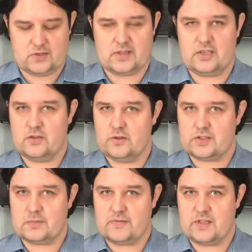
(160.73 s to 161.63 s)
that you lose
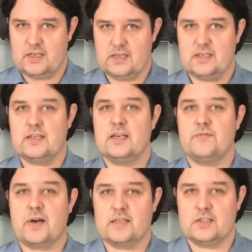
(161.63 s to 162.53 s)
some of the heat, and
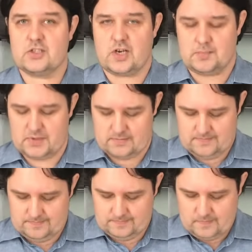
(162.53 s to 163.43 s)
finely chop it.
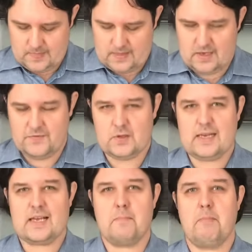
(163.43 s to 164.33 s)
If you
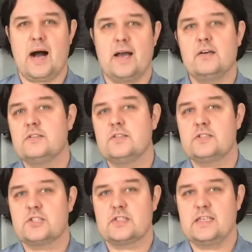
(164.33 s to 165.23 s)
like a mild
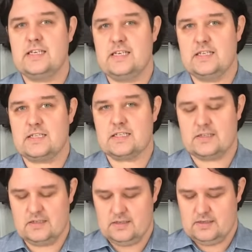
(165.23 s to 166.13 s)
chili heat,
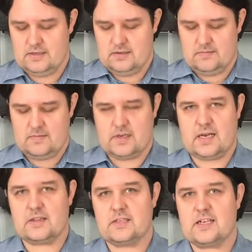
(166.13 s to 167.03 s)

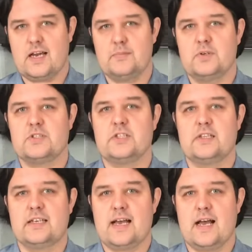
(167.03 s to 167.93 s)
cut the Thai bird
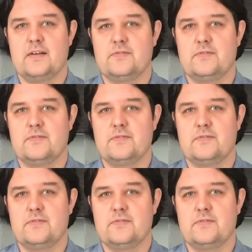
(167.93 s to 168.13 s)
chili in half